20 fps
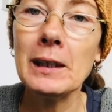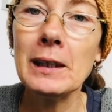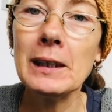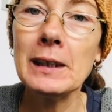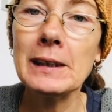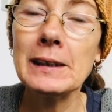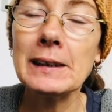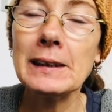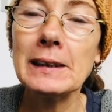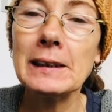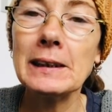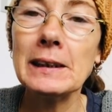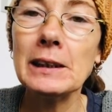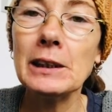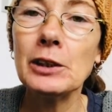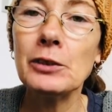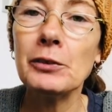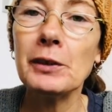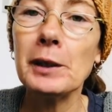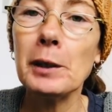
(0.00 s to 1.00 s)
a
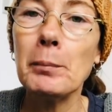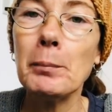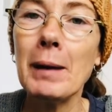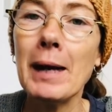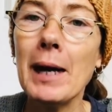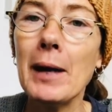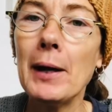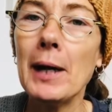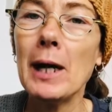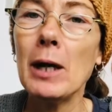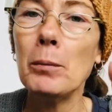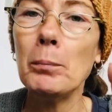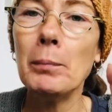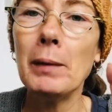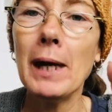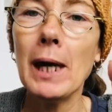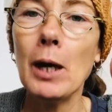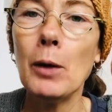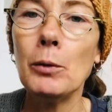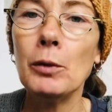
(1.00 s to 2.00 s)
secret about how
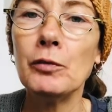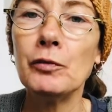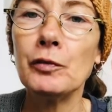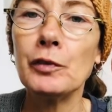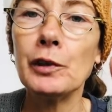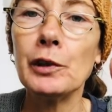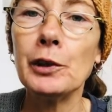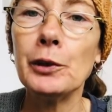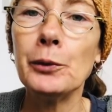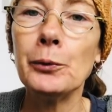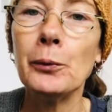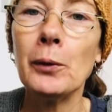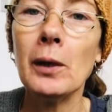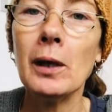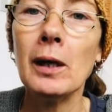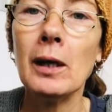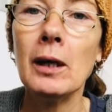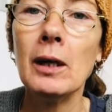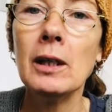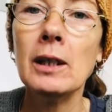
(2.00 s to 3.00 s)
powerful you
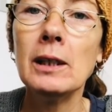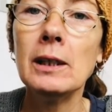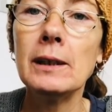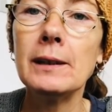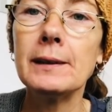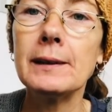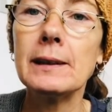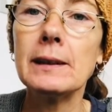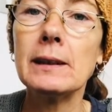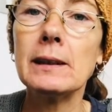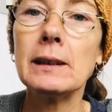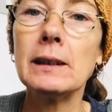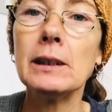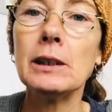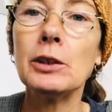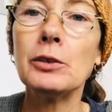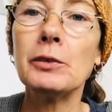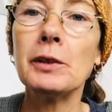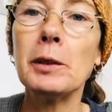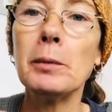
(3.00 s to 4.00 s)
are, a
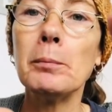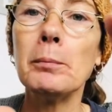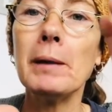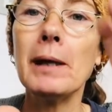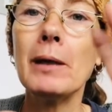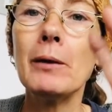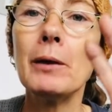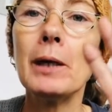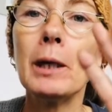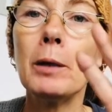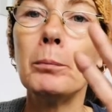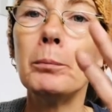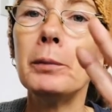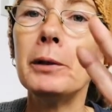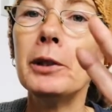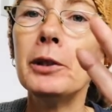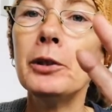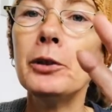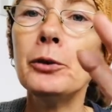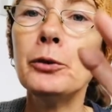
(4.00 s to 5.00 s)
secret about how
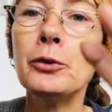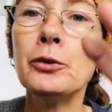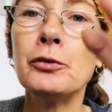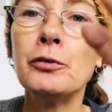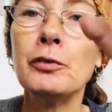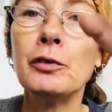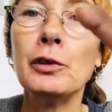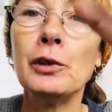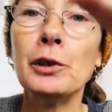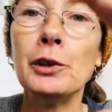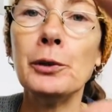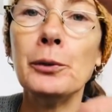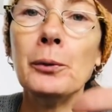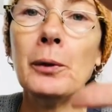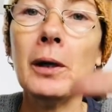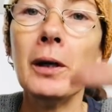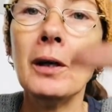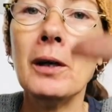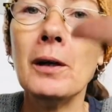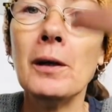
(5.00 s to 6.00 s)
beautiful you
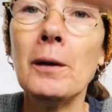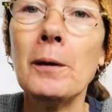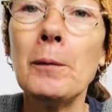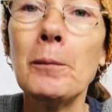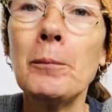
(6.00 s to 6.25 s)
are,